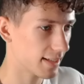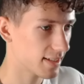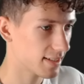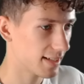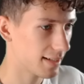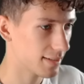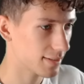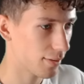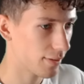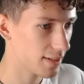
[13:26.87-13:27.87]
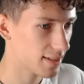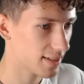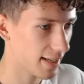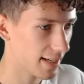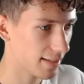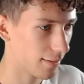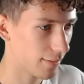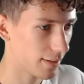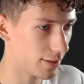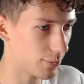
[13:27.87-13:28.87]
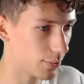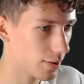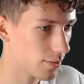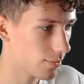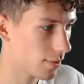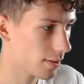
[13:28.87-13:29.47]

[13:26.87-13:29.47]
extend this side. There you go.